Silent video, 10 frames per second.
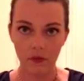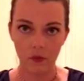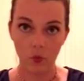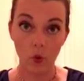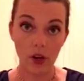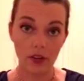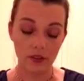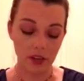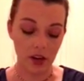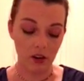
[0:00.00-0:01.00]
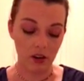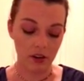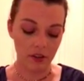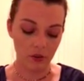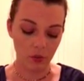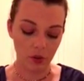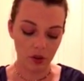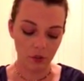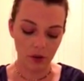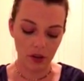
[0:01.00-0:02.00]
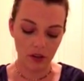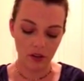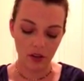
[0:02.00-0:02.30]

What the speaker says: what the 10 are in the book, but